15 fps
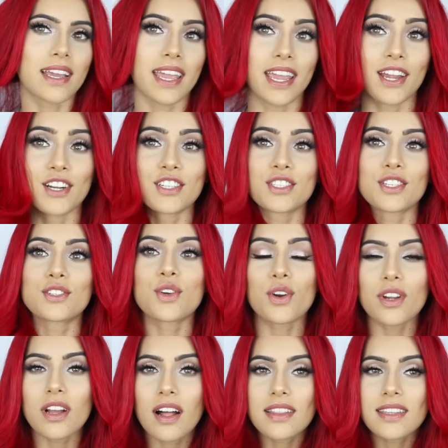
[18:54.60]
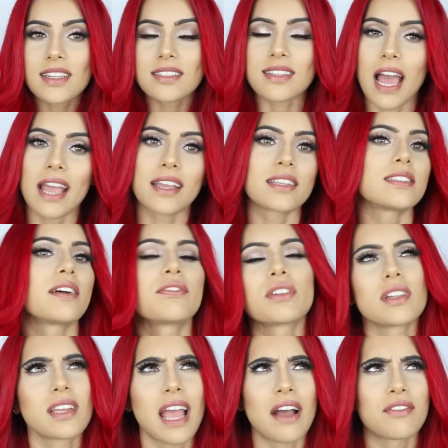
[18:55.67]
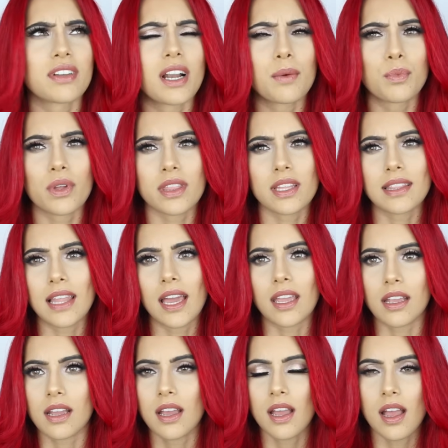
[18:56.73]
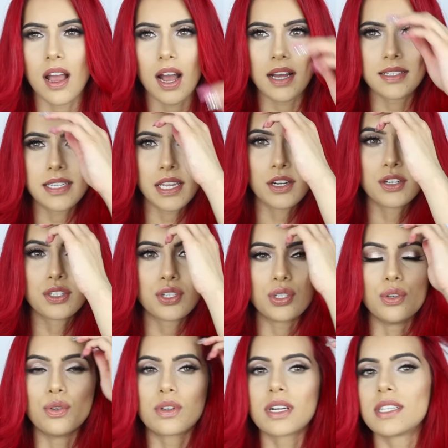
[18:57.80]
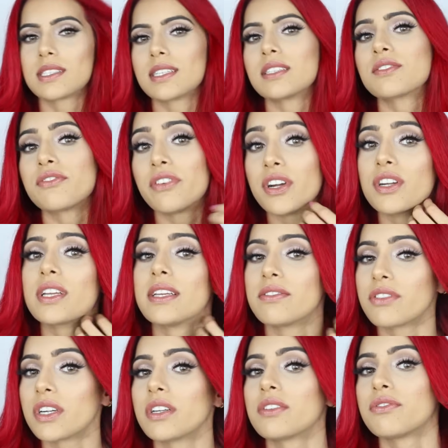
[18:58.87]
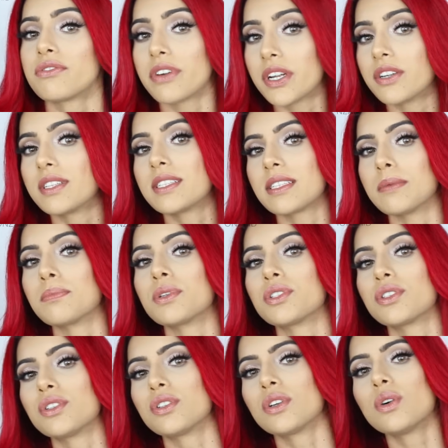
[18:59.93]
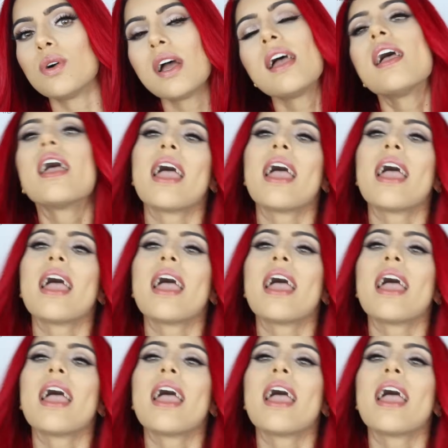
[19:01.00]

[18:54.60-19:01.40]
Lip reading: a hair tutorial on this, I can definitely have it up within like a day or two, because it's very, very, very simple to do.